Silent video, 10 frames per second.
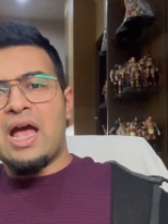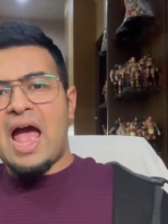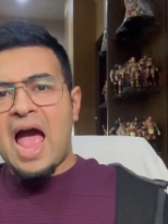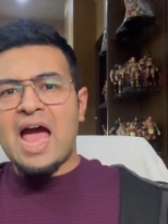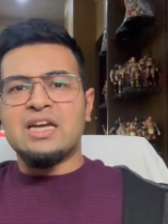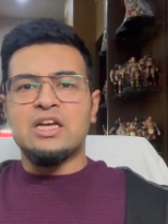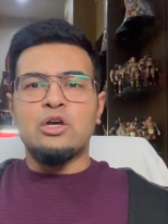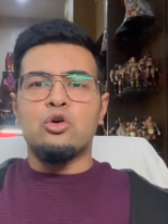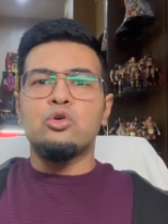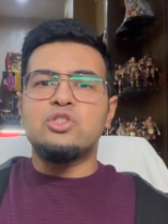and
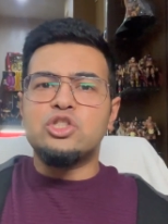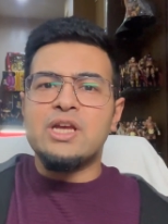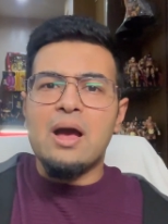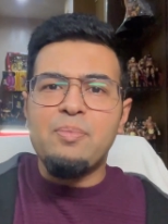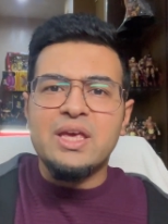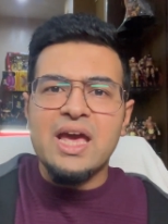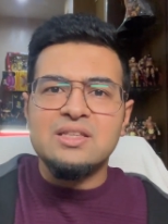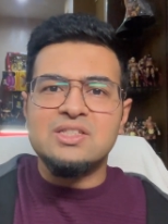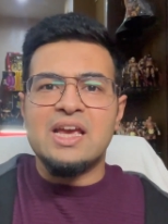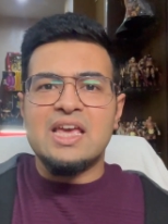who's she up against